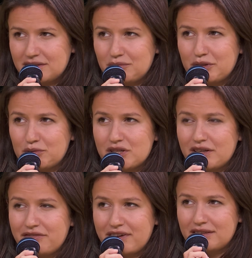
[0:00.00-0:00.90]
We
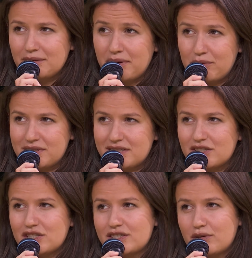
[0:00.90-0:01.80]
usually fund the power
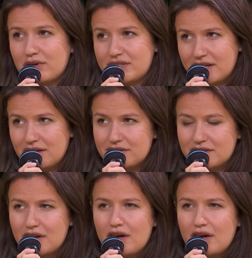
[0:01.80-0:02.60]
stations ourselves.